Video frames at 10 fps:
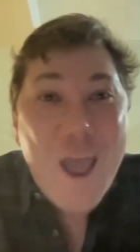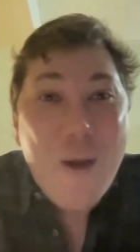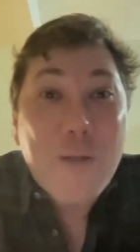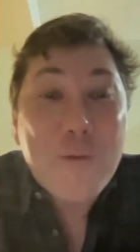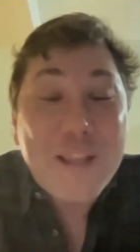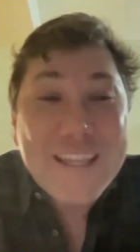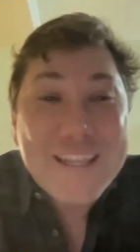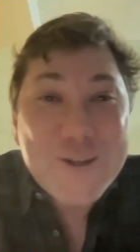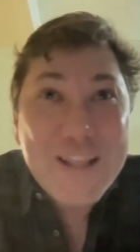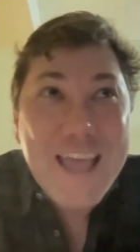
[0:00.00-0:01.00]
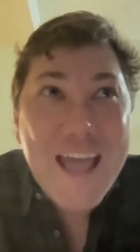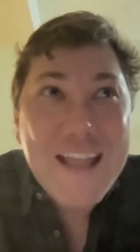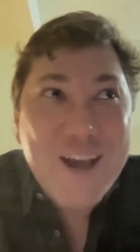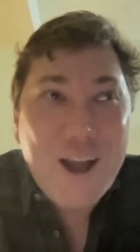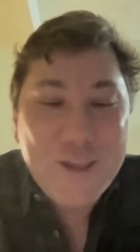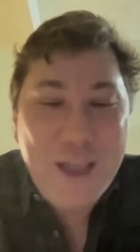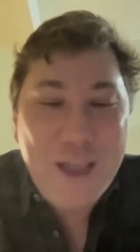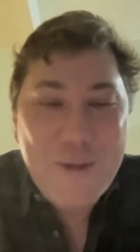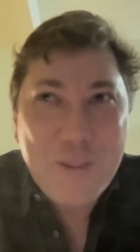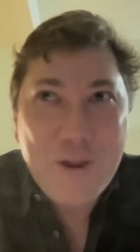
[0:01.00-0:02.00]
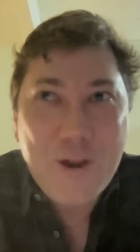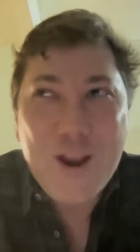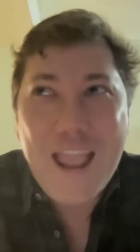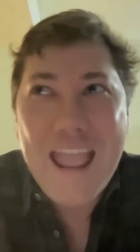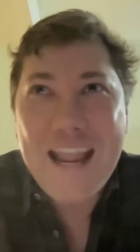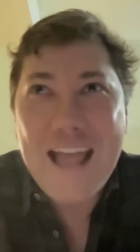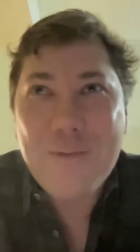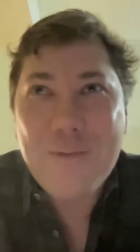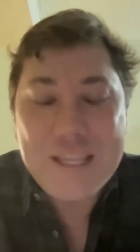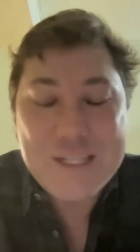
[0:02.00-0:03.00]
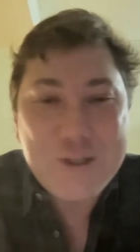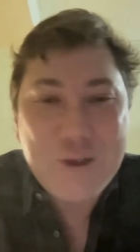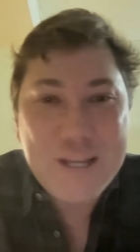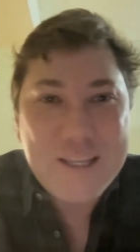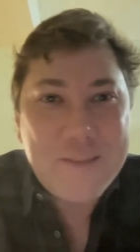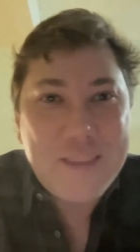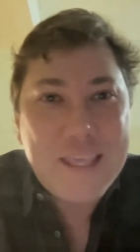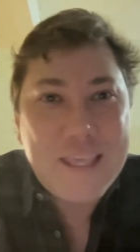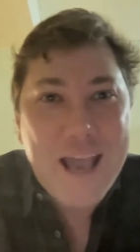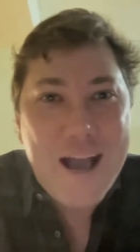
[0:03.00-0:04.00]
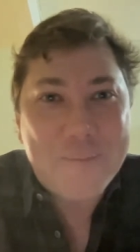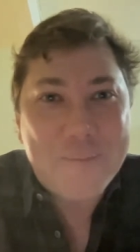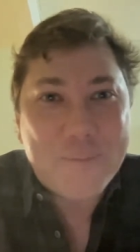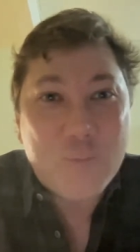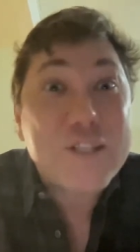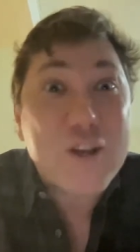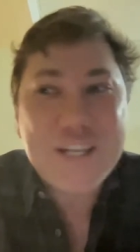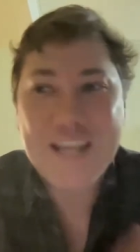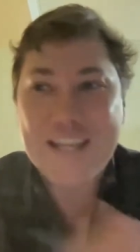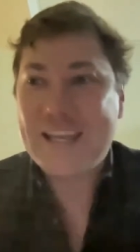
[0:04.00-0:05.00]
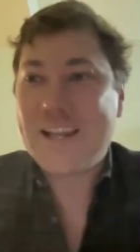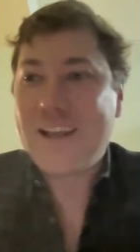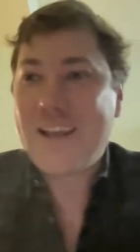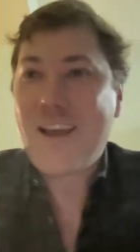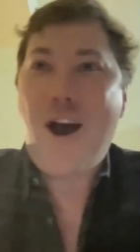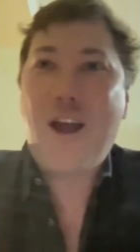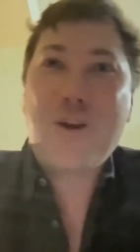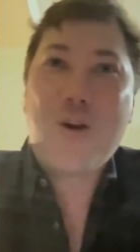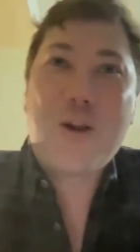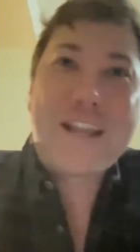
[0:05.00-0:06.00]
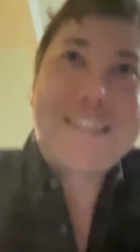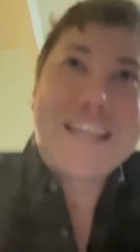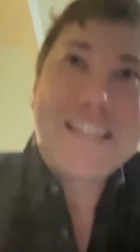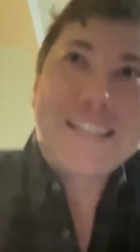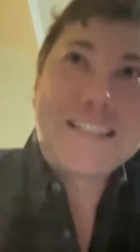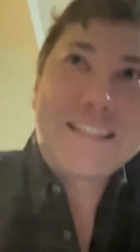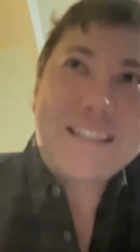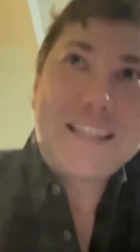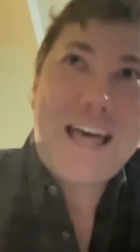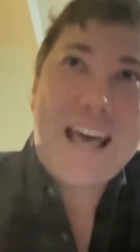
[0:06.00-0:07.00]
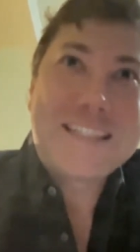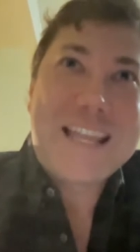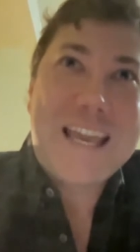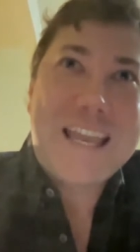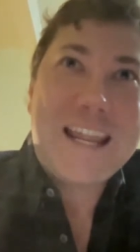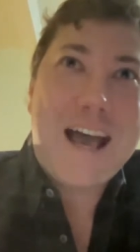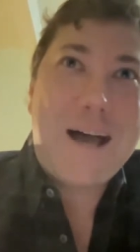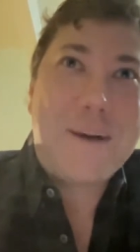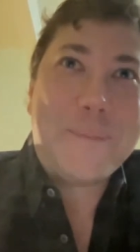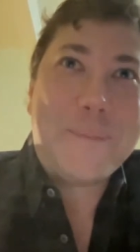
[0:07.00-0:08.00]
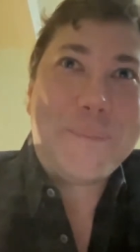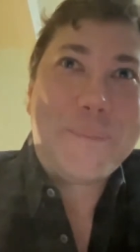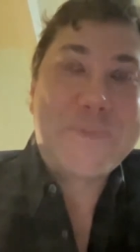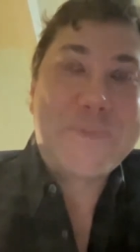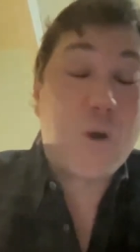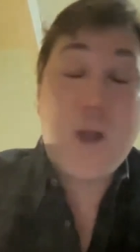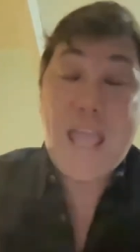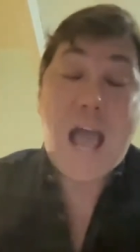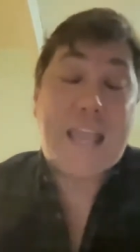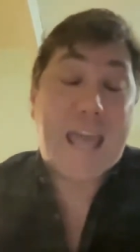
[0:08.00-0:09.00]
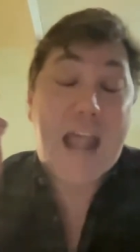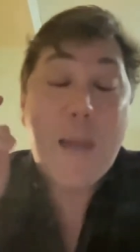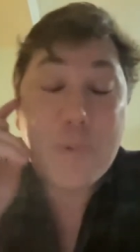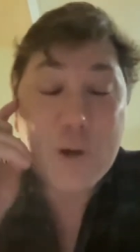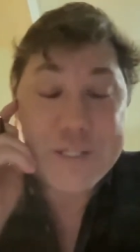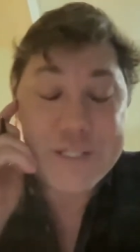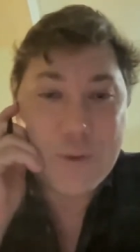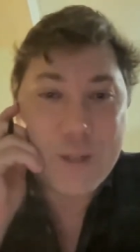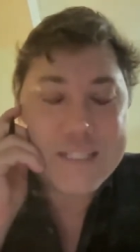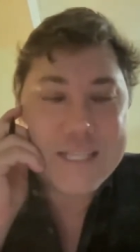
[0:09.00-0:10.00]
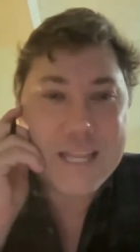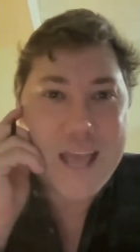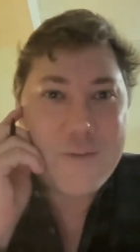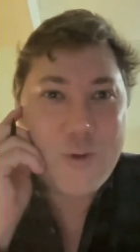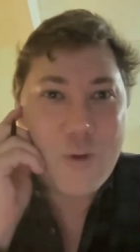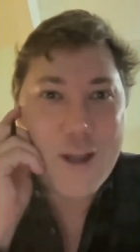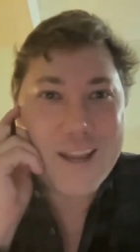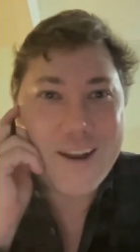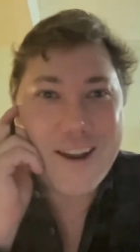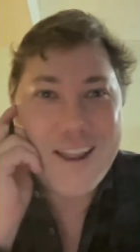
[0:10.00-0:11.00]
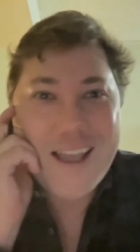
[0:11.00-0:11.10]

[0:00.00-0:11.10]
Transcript: Well, I really enjoyed that talk you had with her, and I really enjoyed the um, research I did on your organizations last night. Um, so again, I'm personally really excited to have you on here.